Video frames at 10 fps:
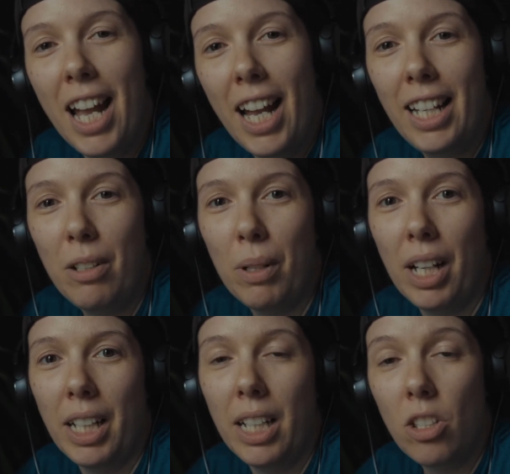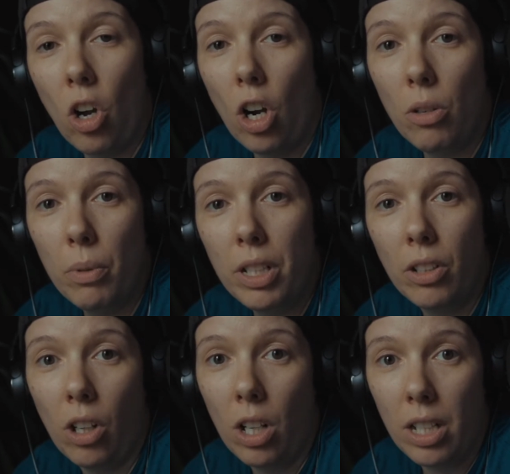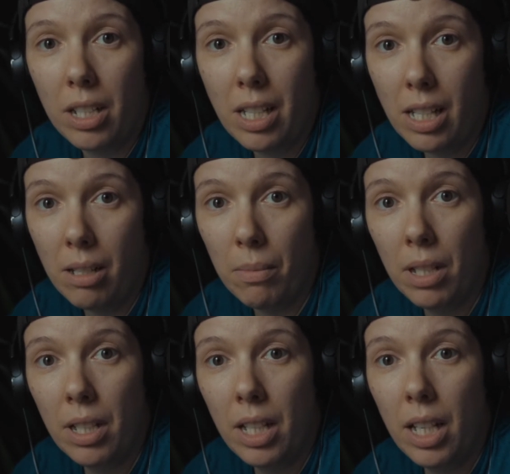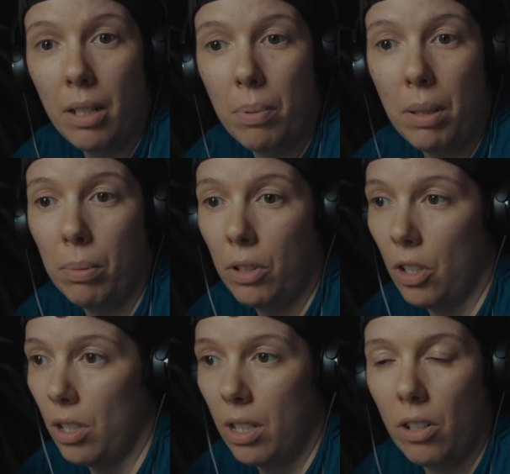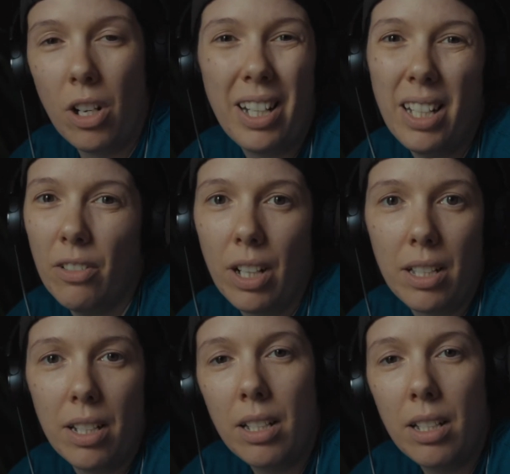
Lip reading: Anyway, it's hard when you're on a team and people just, they're not interested.